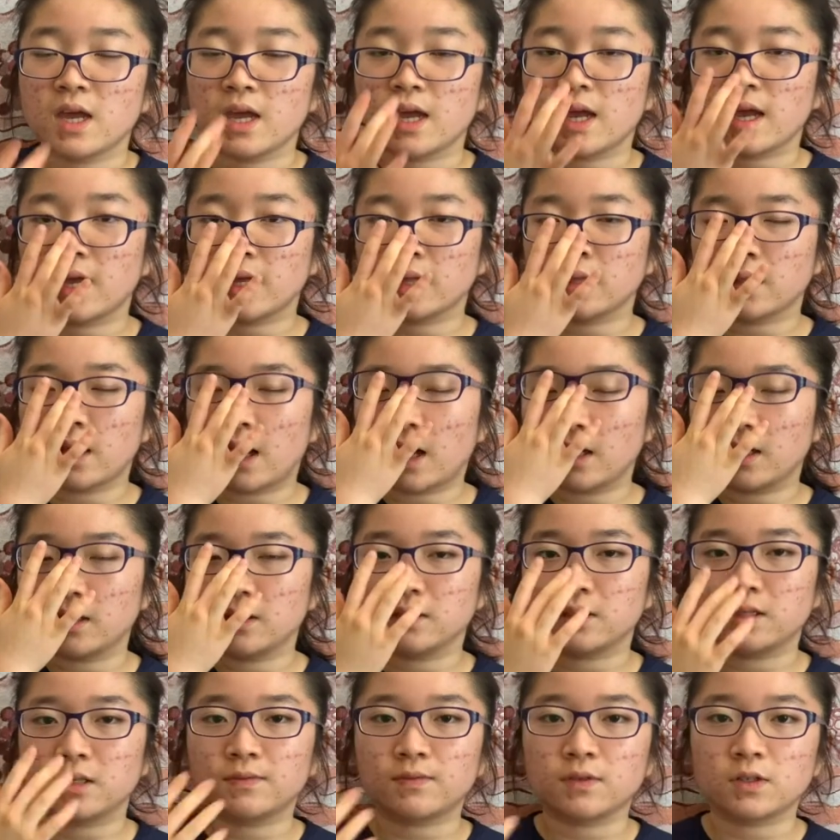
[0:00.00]
and
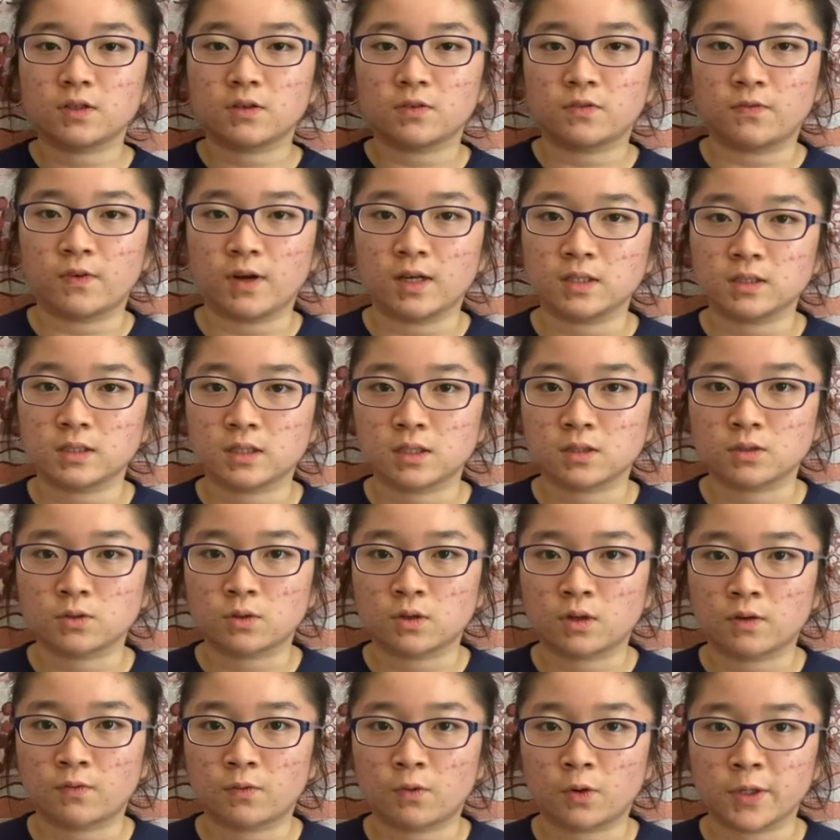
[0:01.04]
not even your friends can
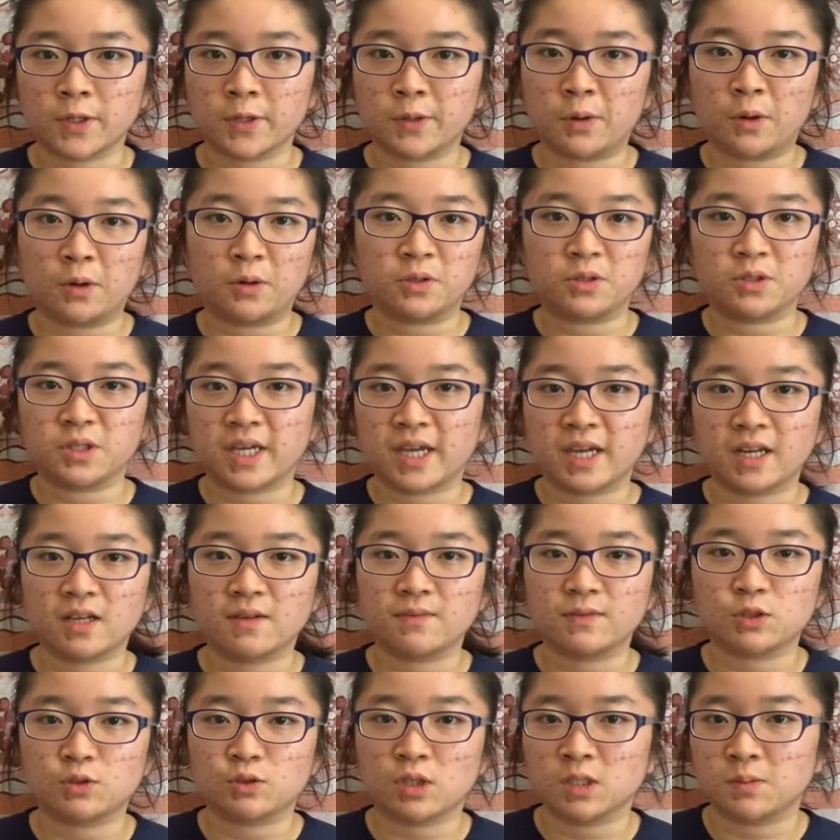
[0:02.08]
score for you, or you can't
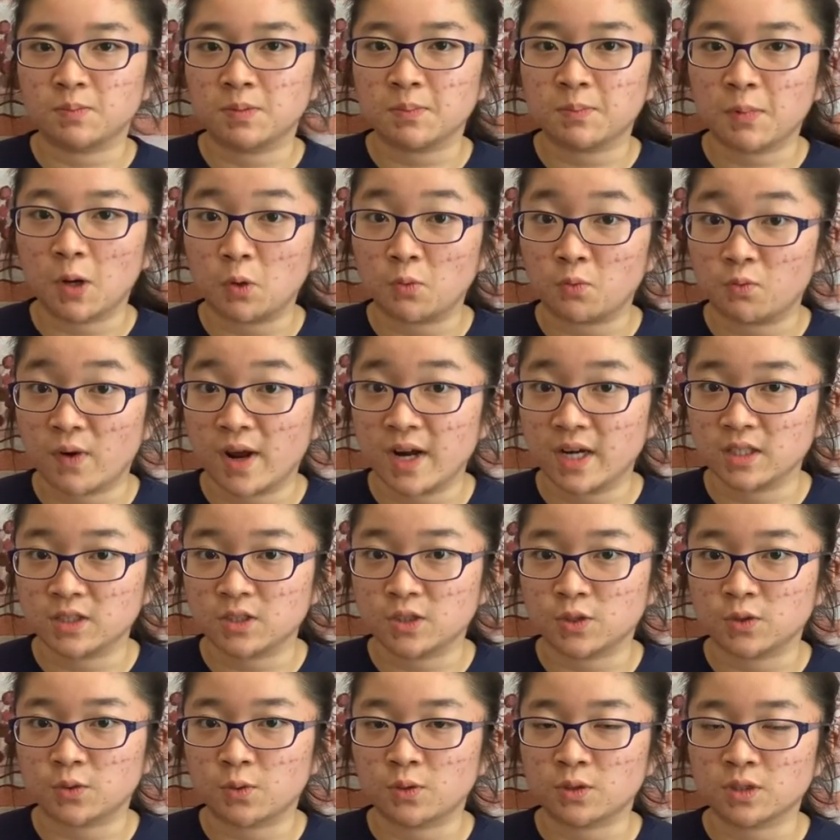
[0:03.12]
even trust people on Reddit to
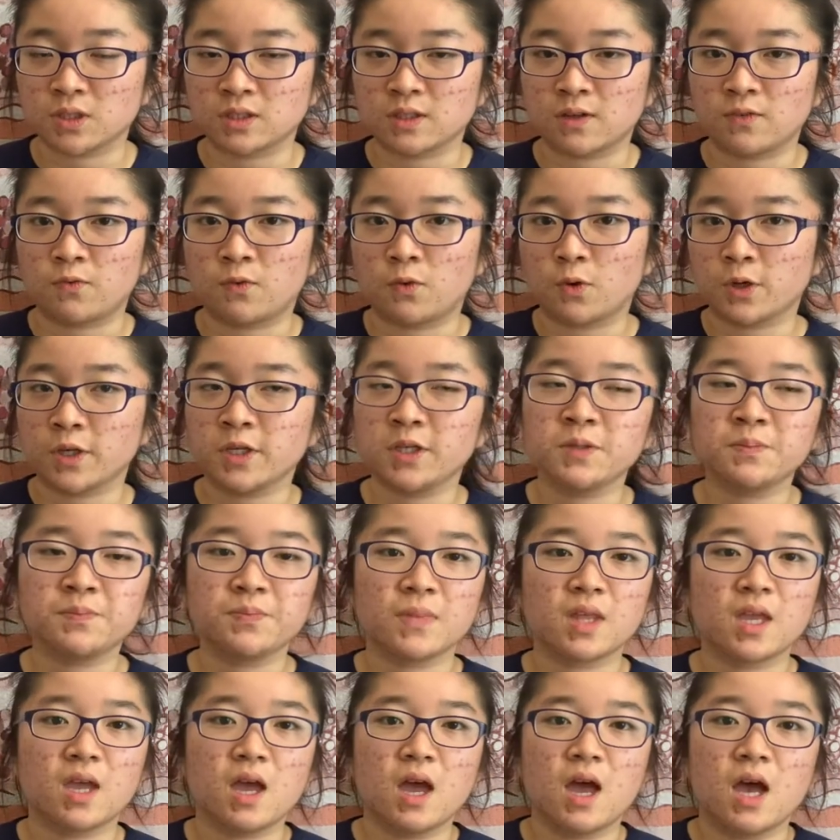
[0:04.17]
score stuff for
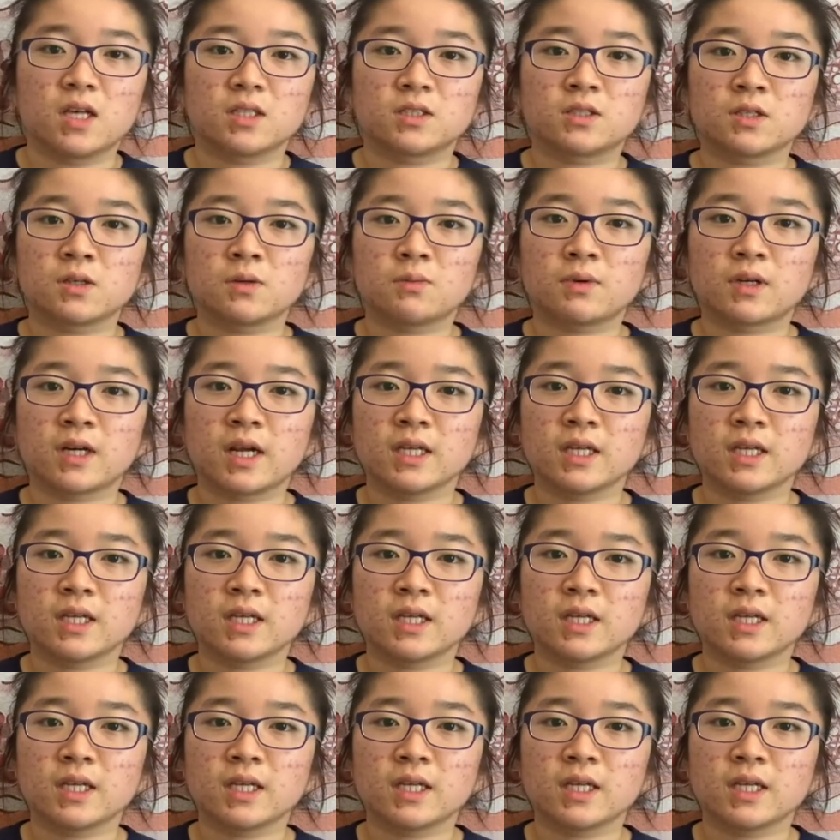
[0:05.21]
you. So what I